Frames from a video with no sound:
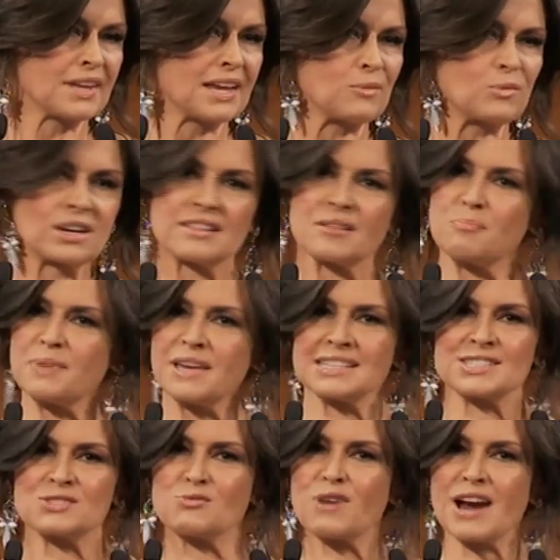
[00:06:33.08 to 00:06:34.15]
and one of the
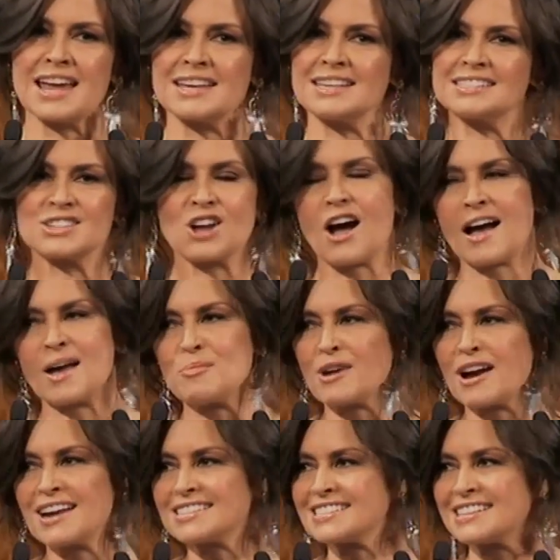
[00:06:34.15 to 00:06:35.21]
best raised
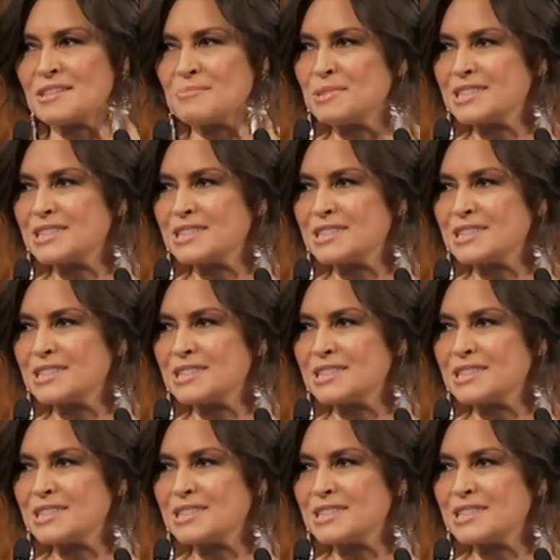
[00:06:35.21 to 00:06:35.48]
eyebrows in the